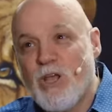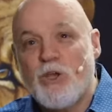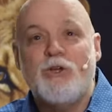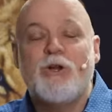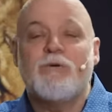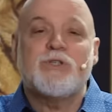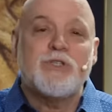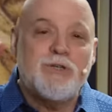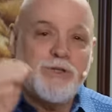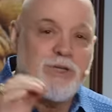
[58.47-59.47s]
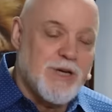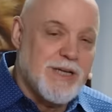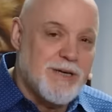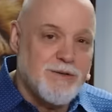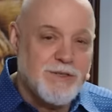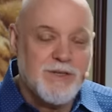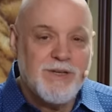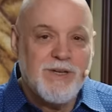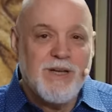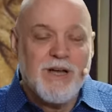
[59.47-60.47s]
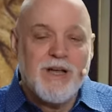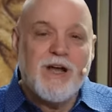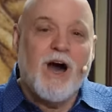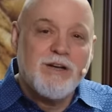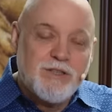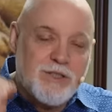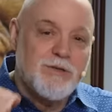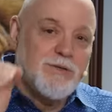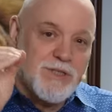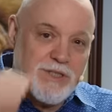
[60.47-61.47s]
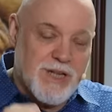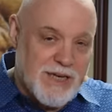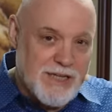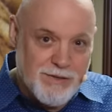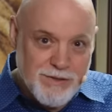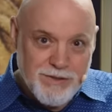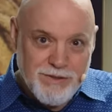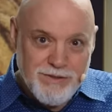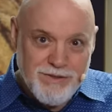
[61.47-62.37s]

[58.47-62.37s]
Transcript: You don't choose your leaders. God chooses the leaders.